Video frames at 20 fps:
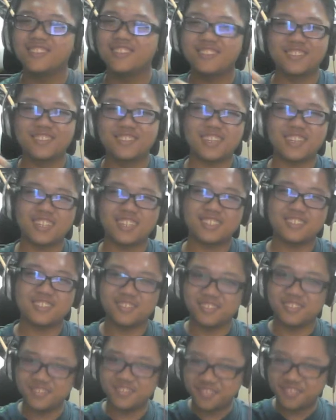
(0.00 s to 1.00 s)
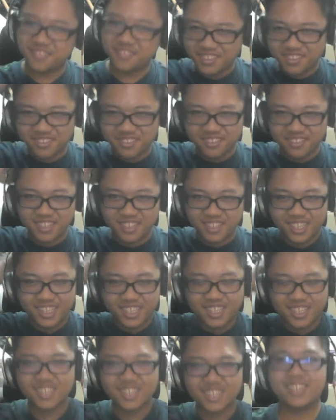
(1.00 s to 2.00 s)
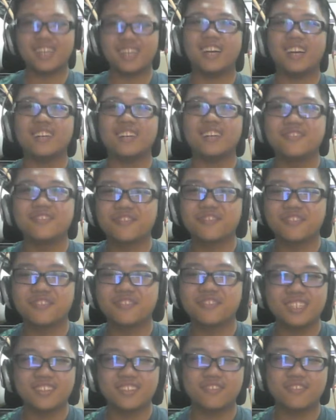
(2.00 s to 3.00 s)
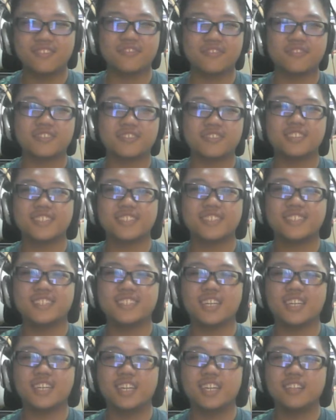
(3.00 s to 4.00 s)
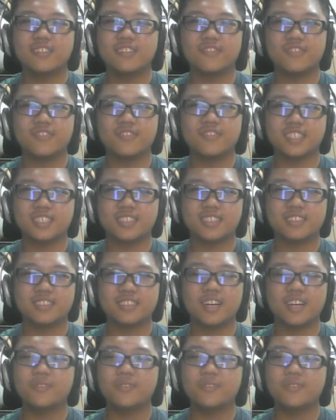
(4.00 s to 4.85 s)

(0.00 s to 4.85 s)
You guys don't even know, like, I've waited for the end of this.